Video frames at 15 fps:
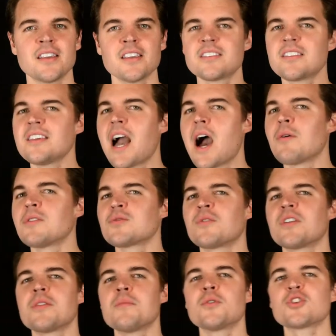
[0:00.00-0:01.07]
You see, I was
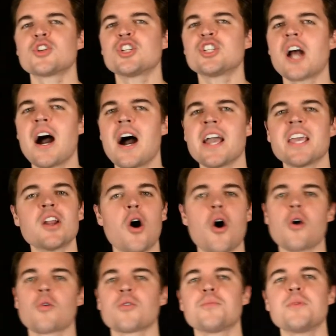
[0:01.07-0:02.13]
one of the most shy and
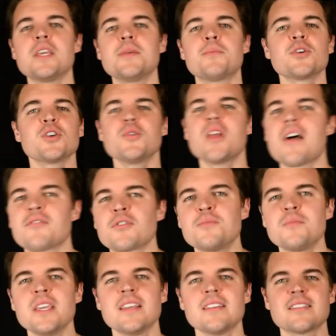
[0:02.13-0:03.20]
awkward people you'd ever
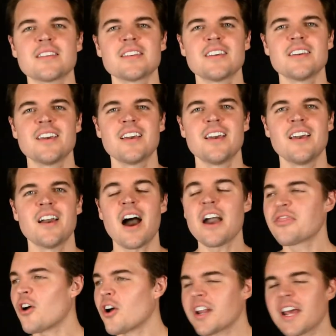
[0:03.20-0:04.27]
meet. I
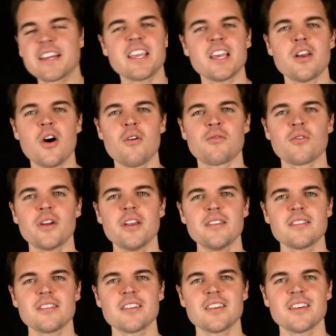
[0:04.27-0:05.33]
thought I'd get over
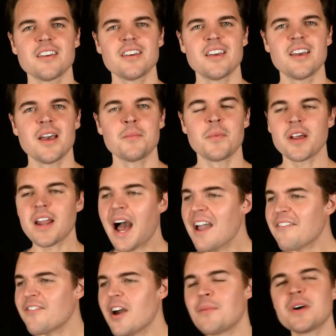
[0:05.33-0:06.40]
it, but I
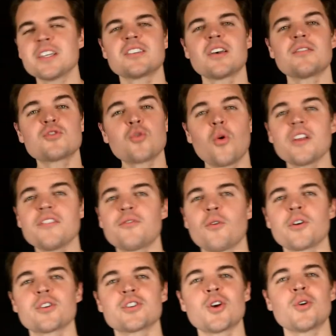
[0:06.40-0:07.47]
found myself 24
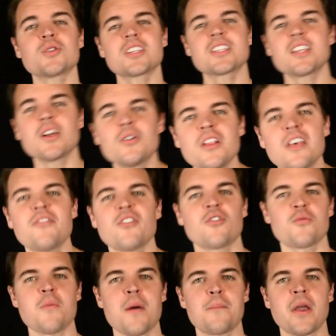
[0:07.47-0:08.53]
years old, still living
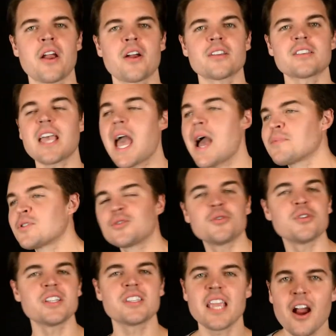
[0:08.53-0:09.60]
with my parents,
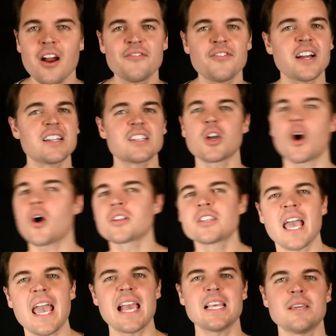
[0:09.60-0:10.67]
absolutely terrified to talk
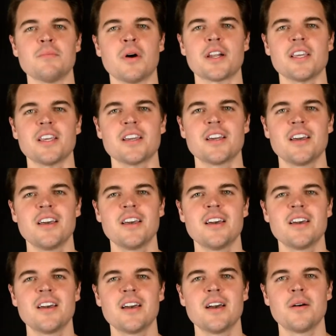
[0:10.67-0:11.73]
to anybody.
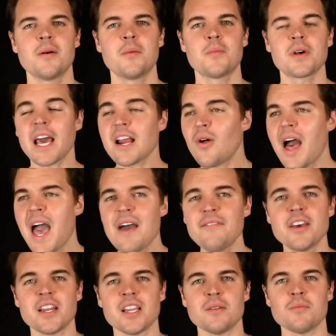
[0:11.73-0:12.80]
But I don't have
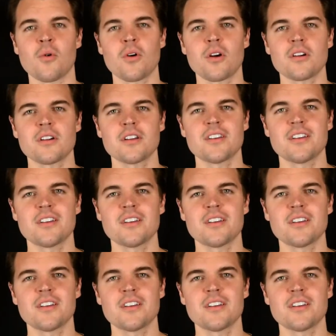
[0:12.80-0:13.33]
that anymore.